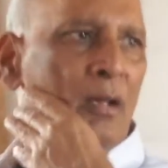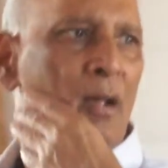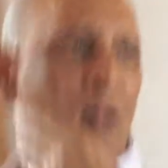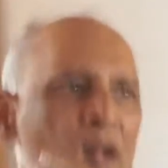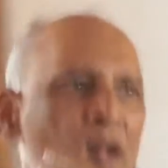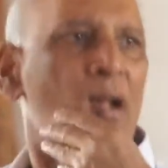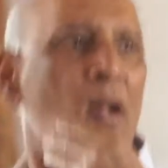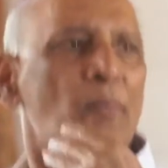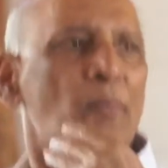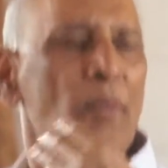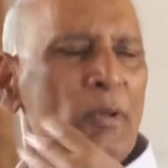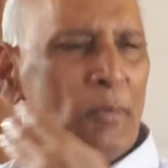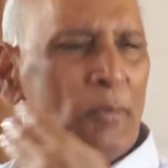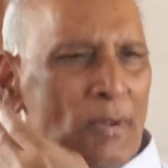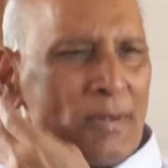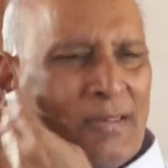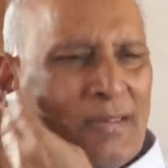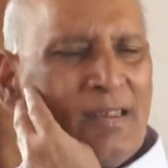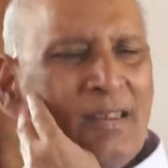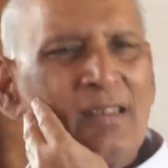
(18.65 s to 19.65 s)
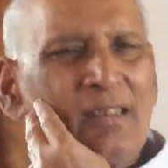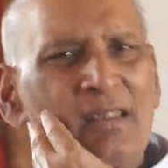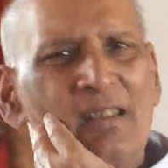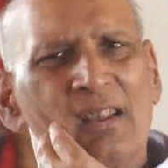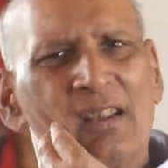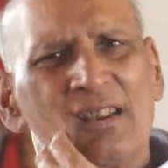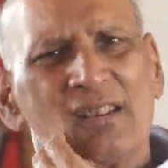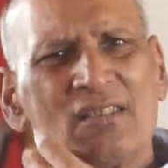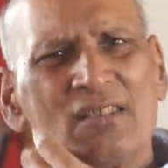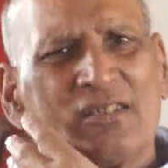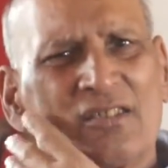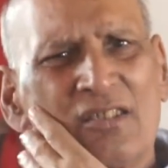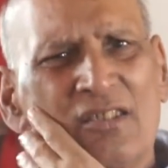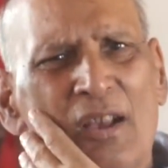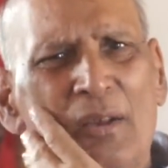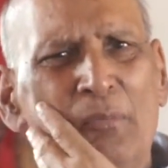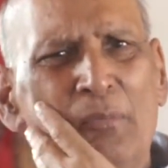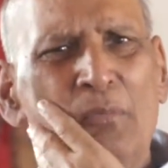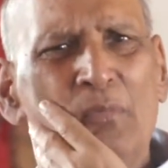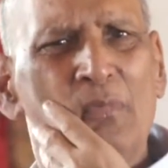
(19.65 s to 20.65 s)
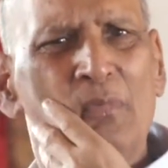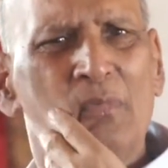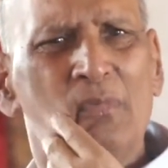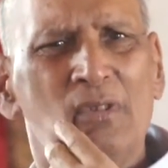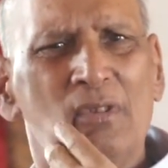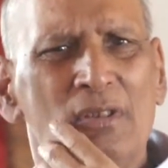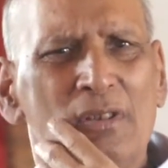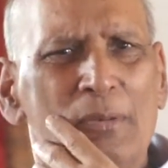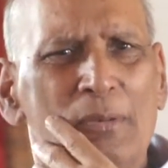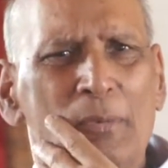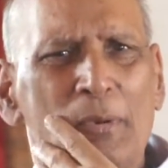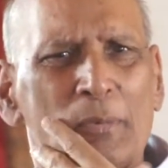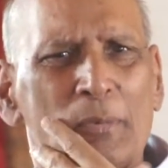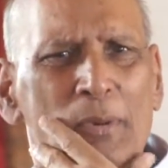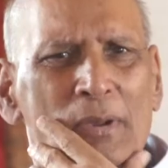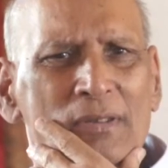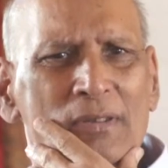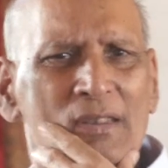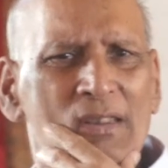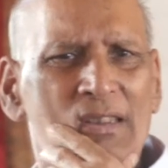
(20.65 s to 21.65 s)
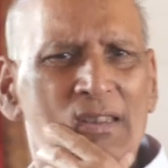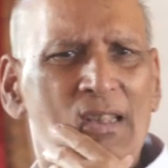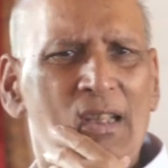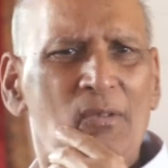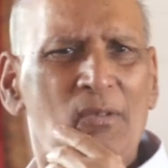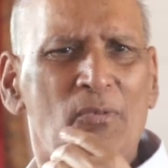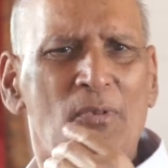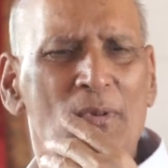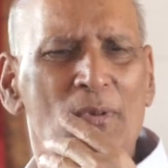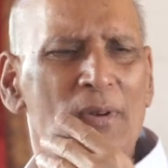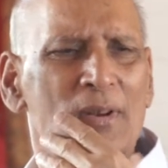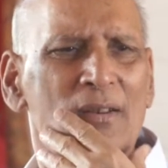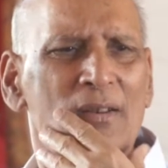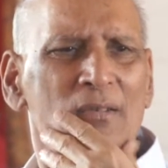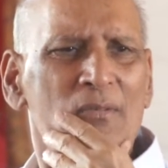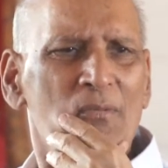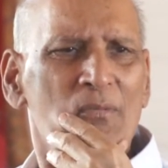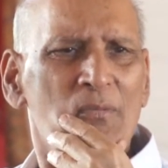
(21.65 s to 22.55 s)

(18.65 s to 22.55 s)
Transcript: Vibhakti, there is some in the Vibhakti, then we will,